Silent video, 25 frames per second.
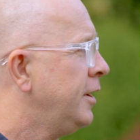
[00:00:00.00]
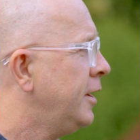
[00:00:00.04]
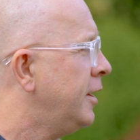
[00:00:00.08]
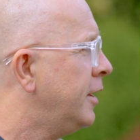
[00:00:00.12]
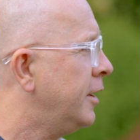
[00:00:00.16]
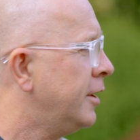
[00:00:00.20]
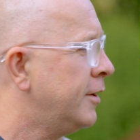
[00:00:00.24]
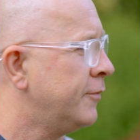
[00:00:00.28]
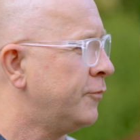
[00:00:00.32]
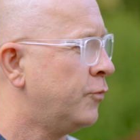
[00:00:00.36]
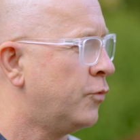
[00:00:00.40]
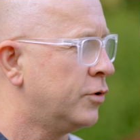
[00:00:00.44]

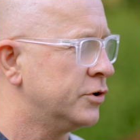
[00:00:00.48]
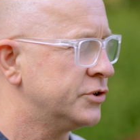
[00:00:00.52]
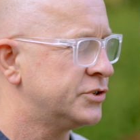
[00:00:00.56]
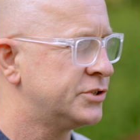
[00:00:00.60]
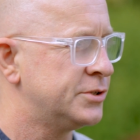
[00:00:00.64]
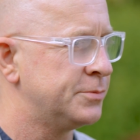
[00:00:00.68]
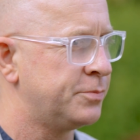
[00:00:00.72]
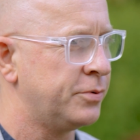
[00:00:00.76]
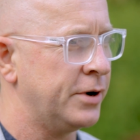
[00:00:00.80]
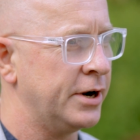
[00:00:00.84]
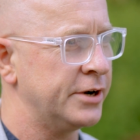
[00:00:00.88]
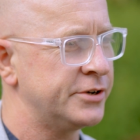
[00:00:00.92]
and I've
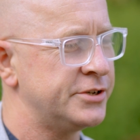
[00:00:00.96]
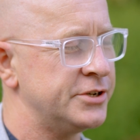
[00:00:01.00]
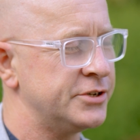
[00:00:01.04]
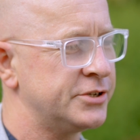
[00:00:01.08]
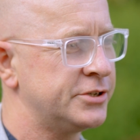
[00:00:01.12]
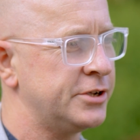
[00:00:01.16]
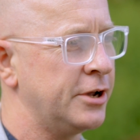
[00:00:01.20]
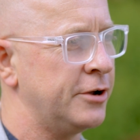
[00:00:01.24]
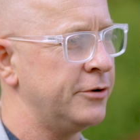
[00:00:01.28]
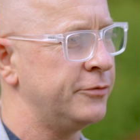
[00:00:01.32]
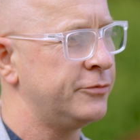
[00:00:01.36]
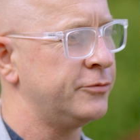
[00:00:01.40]
watched the
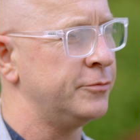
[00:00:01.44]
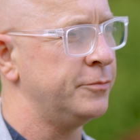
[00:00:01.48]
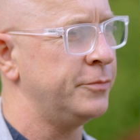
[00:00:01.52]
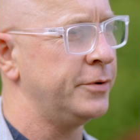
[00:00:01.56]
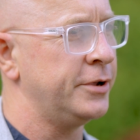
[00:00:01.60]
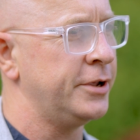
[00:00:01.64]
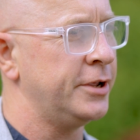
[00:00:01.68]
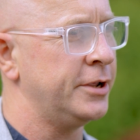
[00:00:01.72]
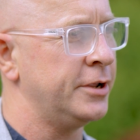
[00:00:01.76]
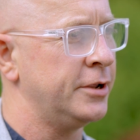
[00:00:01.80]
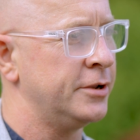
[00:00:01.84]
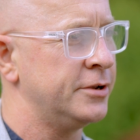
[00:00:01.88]
practice go
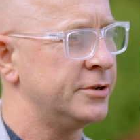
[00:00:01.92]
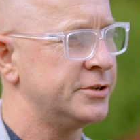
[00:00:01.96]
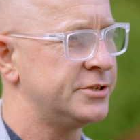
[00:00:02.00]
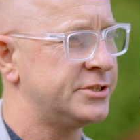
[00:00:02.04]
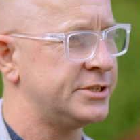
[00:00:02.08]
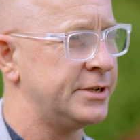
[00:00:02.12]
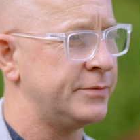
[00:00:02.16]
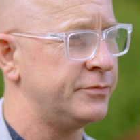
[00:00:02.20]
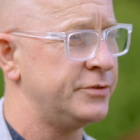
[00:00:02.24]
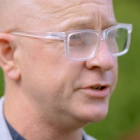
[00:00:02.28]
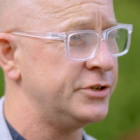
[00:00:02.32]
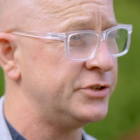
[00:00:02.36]
from being
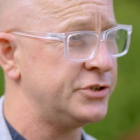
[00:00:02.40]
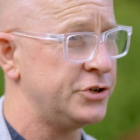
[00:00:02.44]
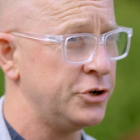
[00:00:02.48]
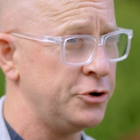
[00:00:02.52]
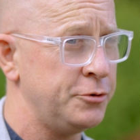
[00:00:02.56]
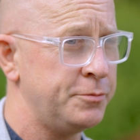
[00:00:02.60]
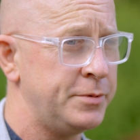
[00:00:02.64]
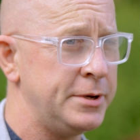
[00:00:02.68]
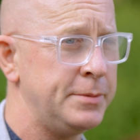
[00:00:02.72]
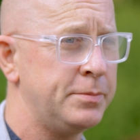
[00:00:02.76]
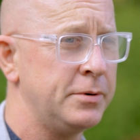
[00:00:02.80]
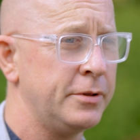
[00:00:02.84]

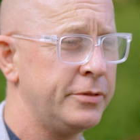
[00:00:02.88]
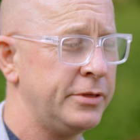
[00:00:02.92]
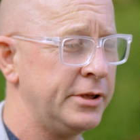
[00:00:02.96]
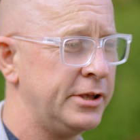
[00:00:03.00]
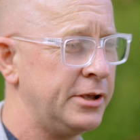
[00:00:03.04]
72 people,